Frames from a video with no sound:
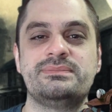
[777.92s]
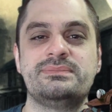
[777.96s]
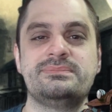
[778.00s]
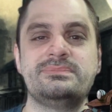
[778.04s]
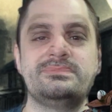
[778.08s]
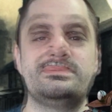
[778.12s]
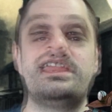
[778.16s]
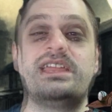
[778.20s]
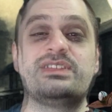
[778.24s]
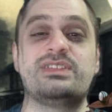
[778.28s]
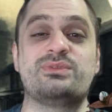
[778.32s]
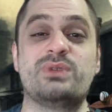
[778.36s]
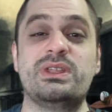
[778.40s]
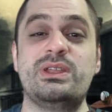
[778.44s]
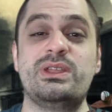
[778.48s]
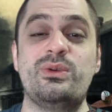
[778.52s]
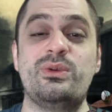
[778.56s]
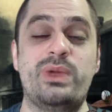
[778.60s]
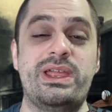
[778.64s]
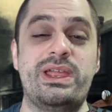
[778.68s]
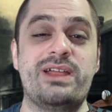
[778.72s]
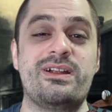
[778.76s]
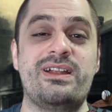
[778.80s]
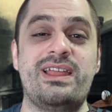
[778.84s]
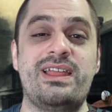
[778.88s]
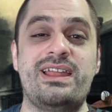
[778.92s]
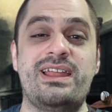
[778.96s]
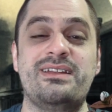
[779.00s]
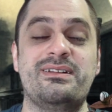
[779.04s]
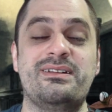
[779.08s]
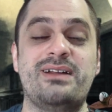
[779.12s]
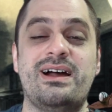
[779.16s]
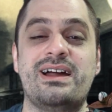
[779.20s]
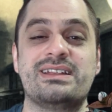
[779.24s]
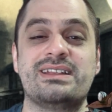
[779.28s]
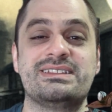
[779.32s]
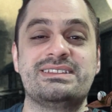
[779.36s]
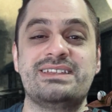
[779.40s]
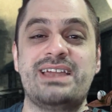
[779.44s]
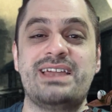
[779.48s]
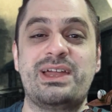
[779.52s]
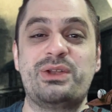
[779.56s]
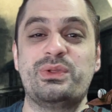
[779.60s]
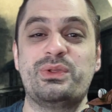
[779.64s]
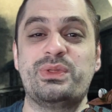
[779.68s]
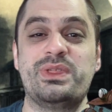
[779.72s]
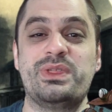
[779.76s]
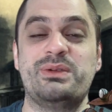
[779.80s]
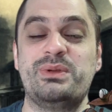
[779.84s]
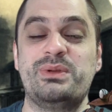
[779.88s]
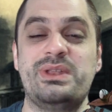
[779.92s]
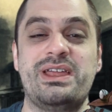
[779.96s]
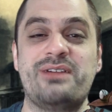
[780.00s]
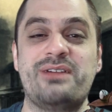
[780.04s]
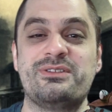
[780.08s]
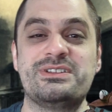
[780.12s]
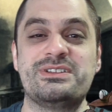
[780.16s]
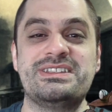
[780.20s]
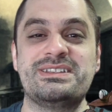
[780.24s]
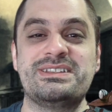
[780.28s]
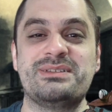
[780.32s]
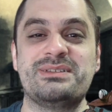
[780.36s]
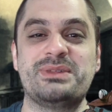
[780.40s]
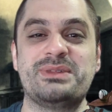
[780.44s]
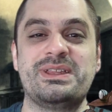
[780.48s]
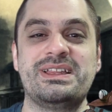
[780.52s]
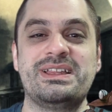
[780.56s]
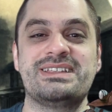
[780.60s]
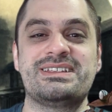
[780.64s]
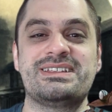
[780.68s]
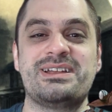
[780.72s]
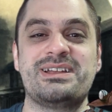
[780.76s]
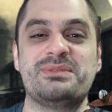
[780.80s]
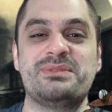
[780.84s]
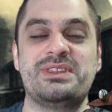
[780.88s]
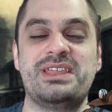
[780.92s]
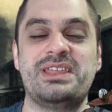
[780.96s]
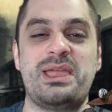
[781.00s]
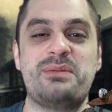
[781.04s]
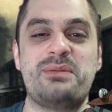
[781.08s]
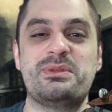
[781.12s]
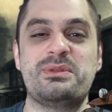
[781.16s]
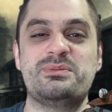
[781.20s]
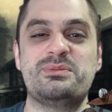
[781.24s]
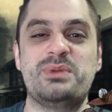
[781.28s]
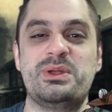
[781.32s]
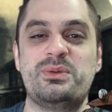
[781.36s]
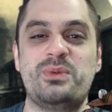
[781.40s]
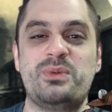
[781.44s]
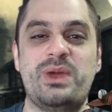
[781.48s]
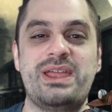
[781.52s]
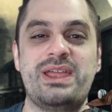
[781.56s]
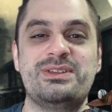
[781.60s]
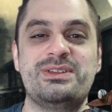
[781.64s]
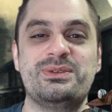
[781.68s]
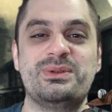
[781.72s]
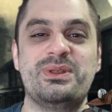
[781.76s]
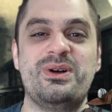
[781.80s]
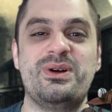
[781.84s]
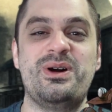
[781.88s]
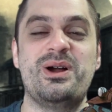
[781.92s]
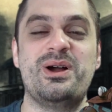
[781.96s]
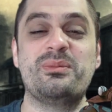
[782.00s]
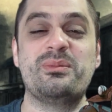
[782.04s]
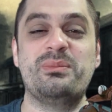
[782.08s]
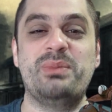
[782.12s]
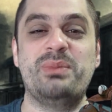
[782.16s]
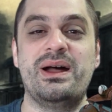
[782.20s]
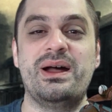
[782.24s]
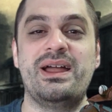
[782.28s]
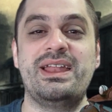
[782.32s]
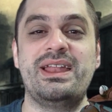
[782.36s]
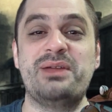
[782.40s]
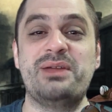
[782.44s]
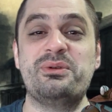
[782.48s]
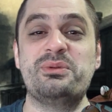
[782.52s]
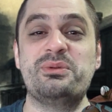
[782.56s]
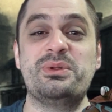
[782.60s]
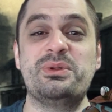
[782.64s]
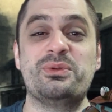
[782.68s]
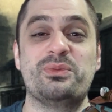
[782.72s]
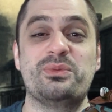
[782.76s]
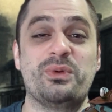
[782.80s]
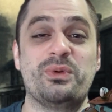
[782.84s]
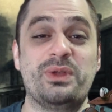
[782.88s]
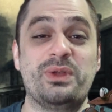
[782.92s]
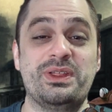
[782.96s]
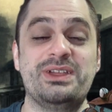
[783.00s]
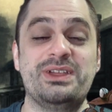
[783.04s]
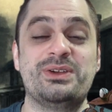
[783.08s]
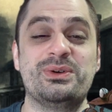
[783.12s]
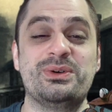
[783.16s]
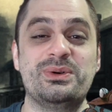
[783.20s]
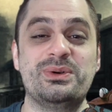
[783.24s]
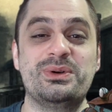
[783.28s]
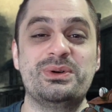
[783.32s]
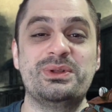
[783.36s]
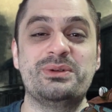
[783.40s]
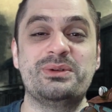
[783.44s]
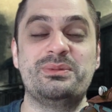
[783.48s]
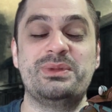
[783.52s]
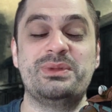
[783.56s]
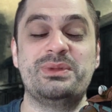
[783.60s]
It's really weird, and honestly, I don't think we'd ever see something like this come to the game. It's been way too long, but it would be really cool. It would be